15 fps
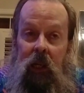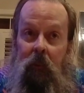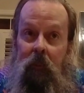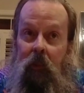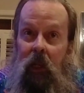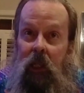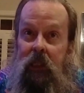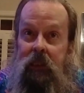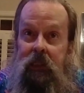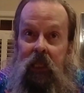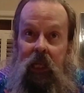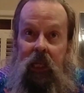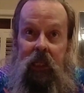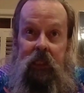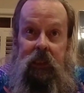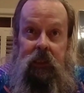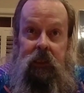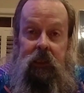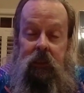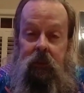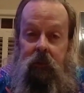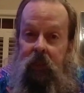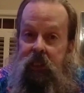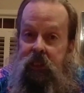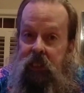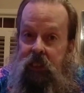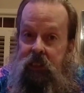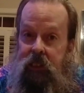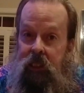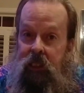I want to say it's
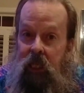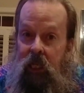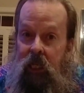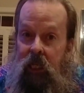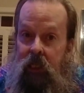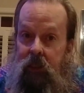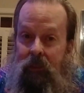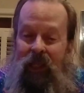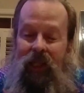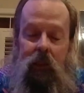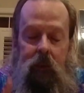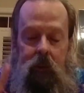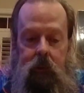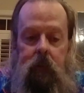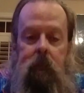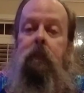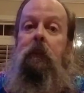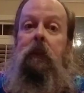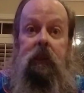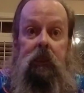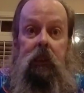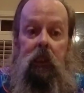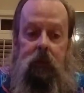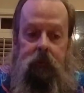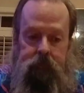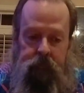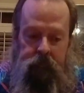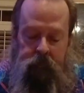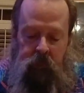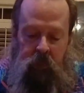$369. Just look.